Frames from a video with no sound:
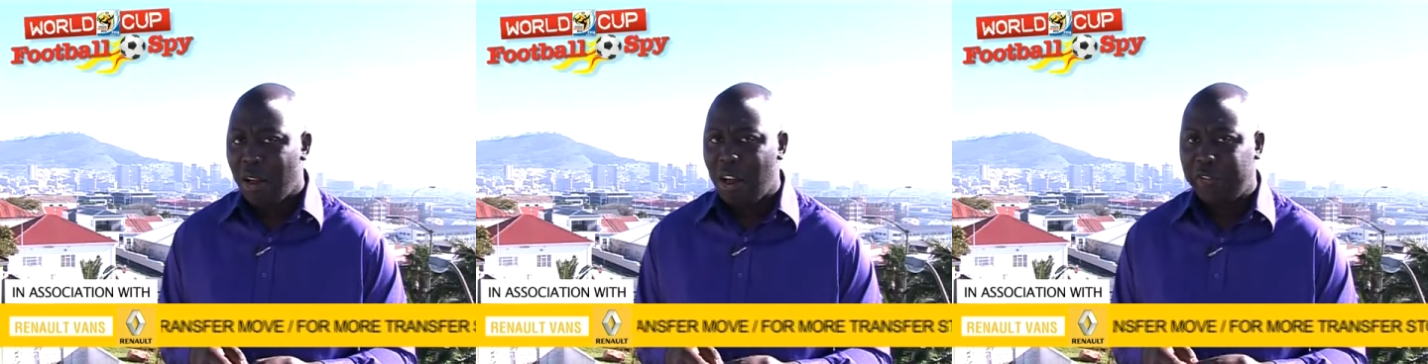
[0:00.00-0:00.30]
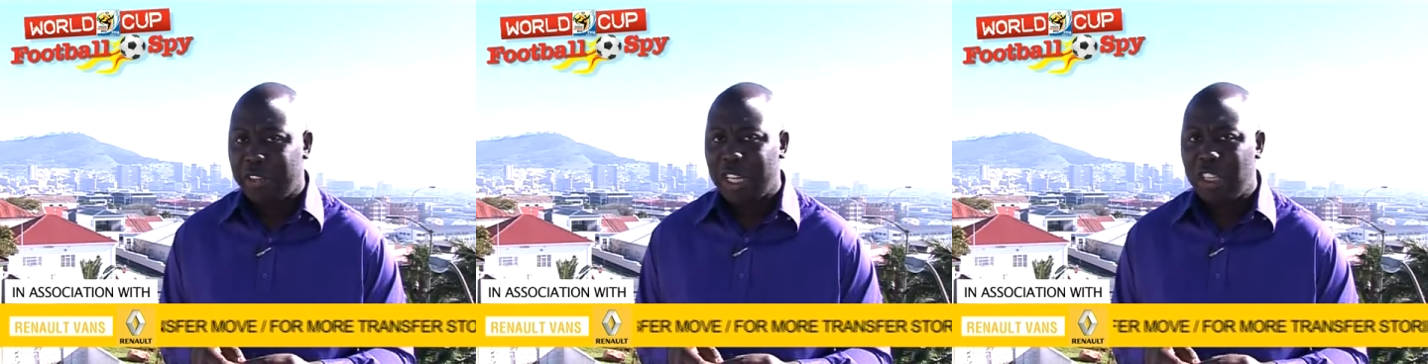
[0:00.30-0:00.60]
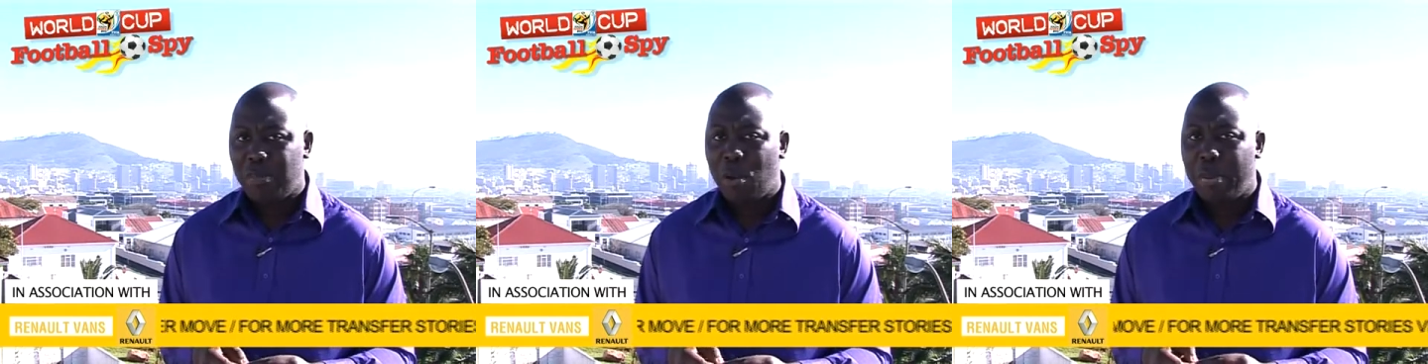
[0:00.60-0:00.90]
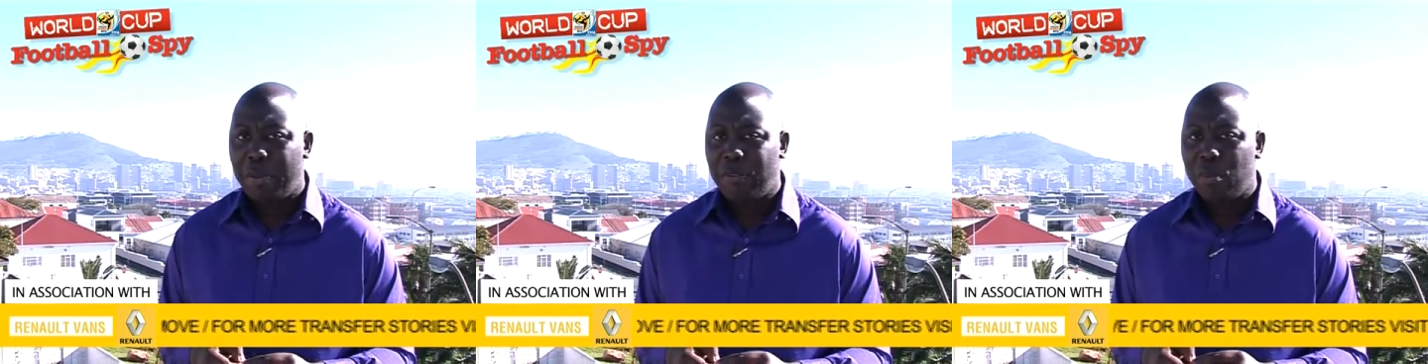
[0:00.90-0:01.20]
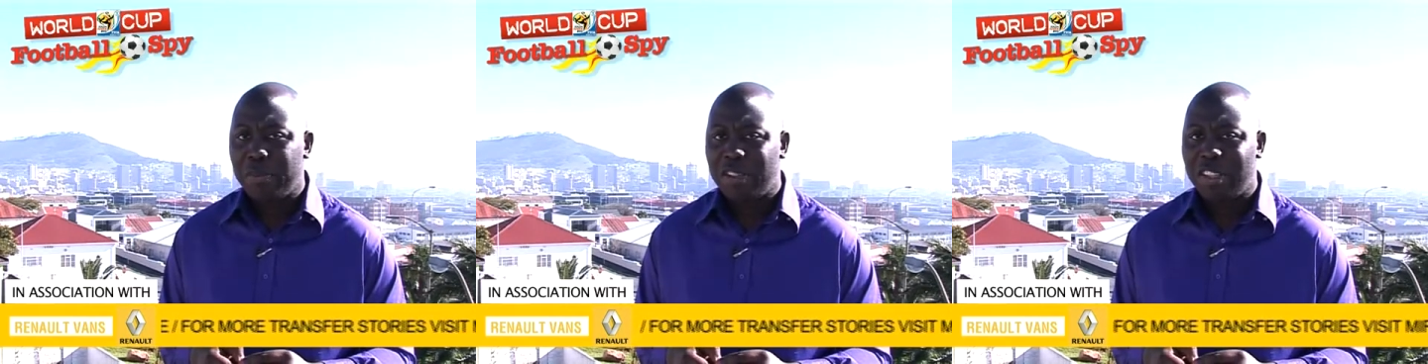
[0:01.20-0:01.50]
after his poor
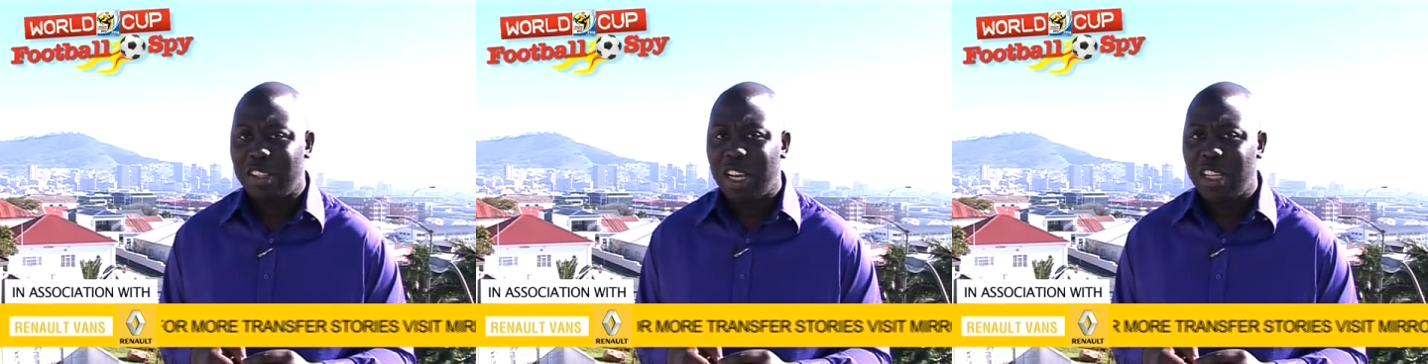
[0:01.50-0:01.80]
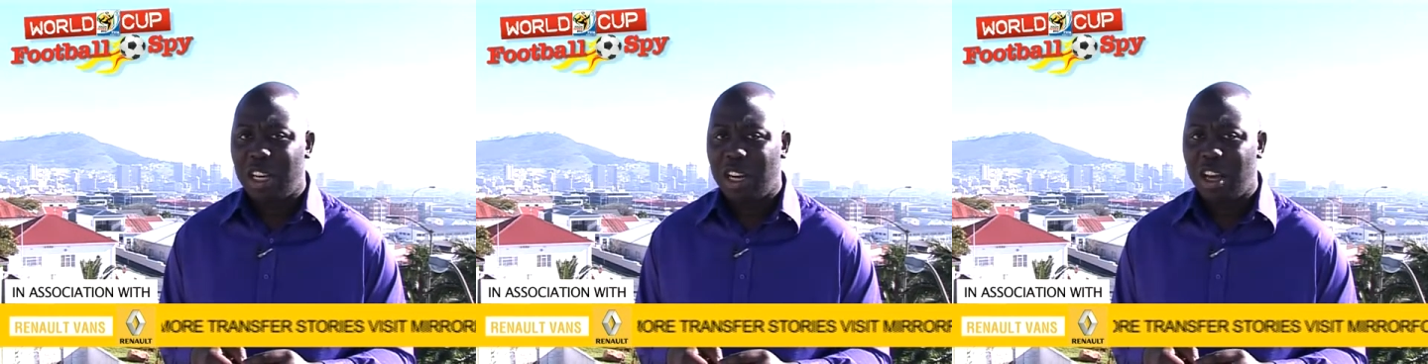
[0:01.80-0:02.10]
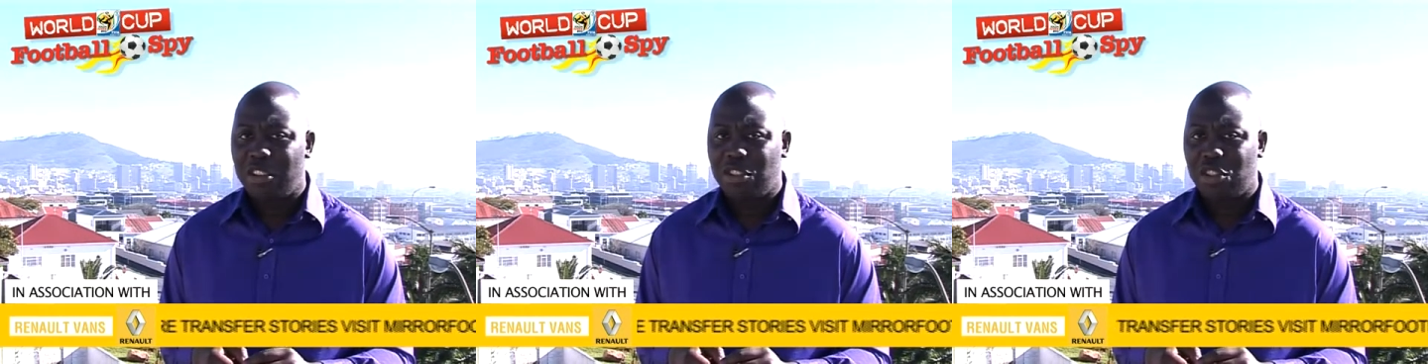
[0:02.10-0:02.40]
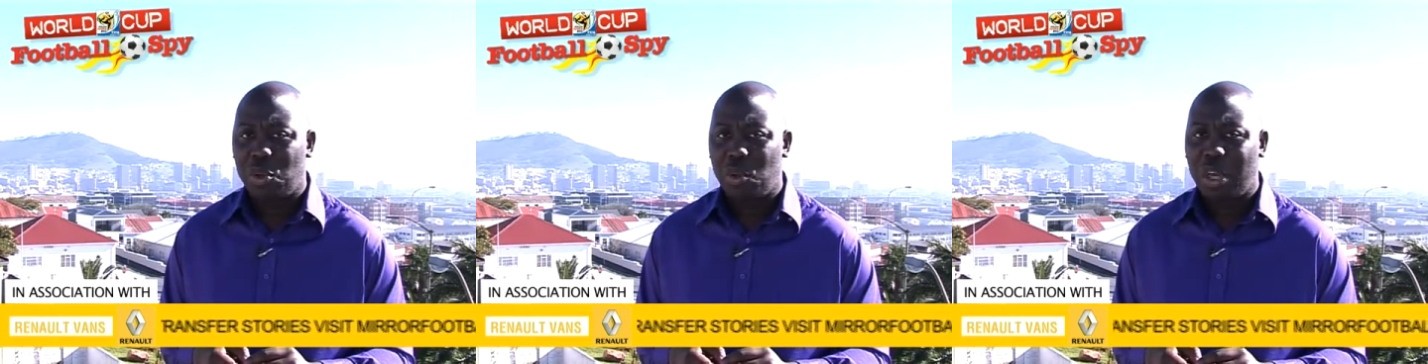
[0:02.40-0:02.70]
performances in the last two